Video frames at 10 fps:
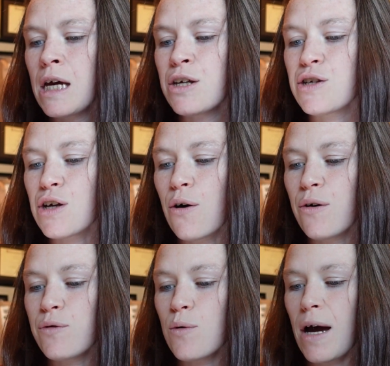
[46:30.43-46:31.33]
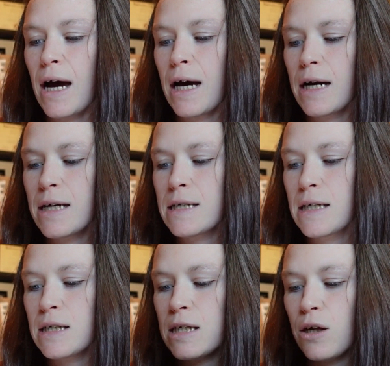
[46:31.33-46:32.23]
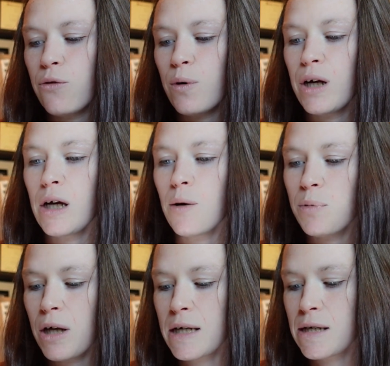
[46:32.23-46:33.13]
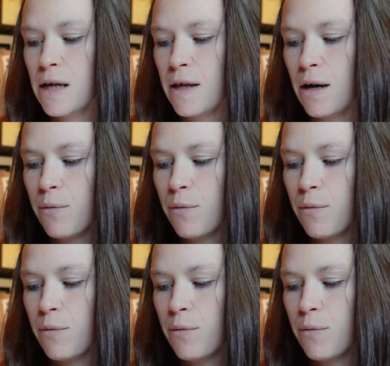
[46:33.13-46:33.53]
So if you add 63 plus that